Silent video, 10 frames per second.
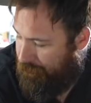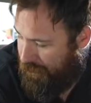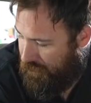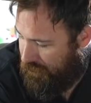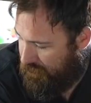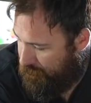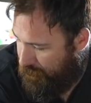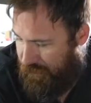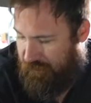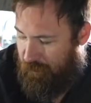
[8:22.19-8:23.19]
because
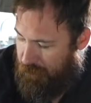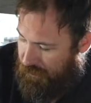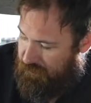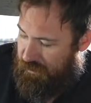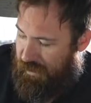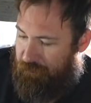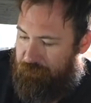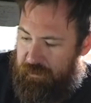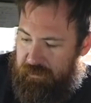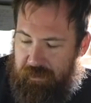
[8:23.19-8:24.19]
by the time you actually
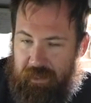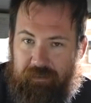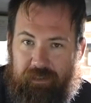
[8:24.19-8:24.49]
get the seats